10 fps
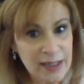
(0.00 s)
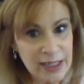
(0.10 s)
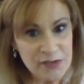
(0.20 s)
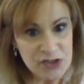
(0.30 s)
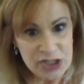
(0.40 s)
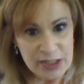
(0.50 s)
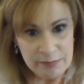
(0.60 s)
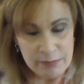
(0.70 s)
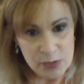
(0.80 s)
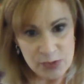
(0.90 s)
you
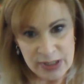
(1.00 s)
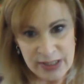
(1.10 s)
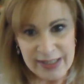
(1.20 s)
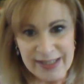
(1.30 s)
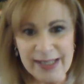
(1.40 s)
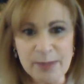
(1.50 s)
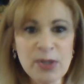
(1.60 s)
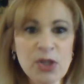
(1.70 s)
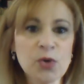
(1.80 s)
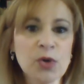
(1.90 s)
need to send
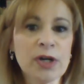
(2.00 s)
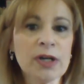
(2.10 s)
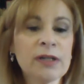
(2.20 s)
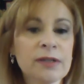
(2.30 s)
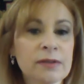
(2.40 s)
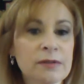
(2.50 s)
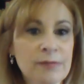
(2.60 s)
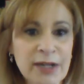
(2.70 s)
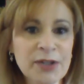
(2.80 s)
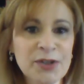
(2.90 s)
me your
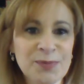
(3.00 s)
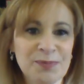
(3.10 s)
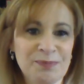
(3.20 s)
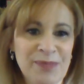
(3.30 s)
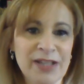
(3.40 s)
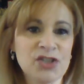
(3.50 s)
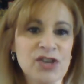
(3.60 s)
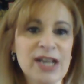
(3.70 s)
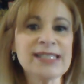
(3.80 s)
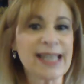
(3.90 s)
regular mail
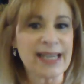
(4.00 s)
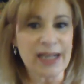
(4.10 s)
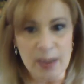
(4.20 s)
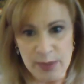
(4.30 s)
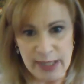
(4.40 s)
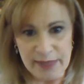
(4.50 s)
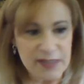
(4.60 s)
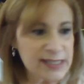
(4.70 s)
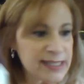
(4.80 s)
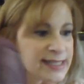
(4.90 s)
address, and I will get
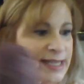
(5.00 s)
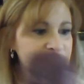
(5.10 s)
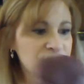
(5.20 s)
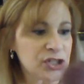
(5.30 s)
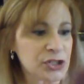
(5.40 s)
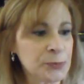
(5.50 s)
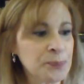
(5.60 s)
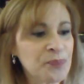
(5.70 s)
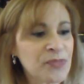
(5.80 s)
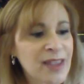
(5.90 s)
this sent out to you.
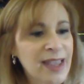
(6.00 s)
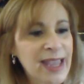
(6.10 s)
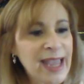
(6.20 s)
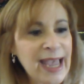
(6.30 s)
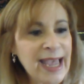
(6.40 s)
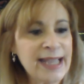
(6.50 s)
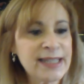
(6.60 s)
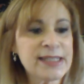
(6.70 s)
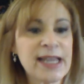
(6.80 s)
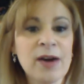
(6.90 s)

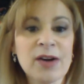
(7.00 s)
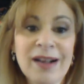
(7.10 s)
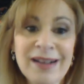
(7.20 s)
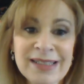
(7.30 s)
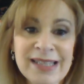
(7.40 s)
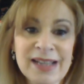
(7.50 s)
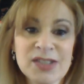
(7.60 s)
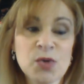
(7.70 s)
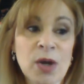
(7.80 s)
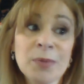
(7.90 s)
And our
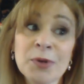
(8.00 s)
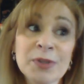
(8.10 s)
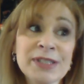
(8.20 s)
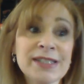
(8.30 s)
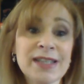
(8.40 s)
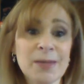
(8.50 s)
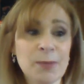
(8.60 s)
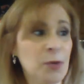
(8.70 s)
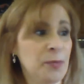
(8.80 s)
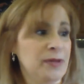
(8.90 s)
contest, I'm going to keep
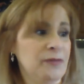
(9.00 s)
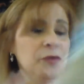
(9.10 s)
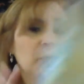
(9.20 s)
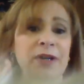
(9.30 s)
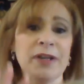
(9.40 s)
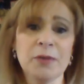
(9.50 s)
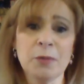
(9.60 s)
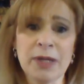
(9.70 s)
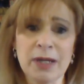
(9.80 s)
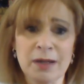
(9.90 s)
open for another
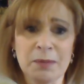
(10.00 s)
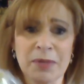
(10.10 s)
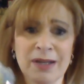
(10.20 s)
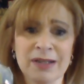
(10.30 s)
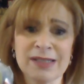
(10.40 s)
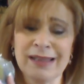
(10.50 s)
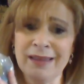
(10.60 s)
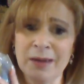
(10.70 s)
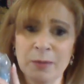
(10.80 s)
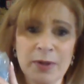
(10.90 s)
week, because I
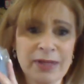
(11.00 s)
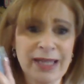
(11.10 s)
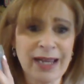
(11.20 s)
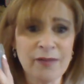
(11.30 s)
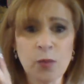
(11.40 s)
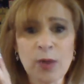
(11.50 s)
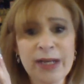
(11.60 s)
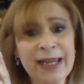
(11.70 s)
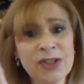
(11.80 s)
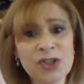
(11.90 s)
think we only have one
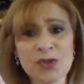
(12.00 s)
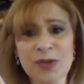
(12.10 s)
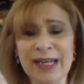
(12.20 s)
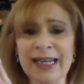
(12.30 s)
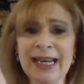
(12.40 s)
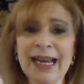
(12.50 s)
entry.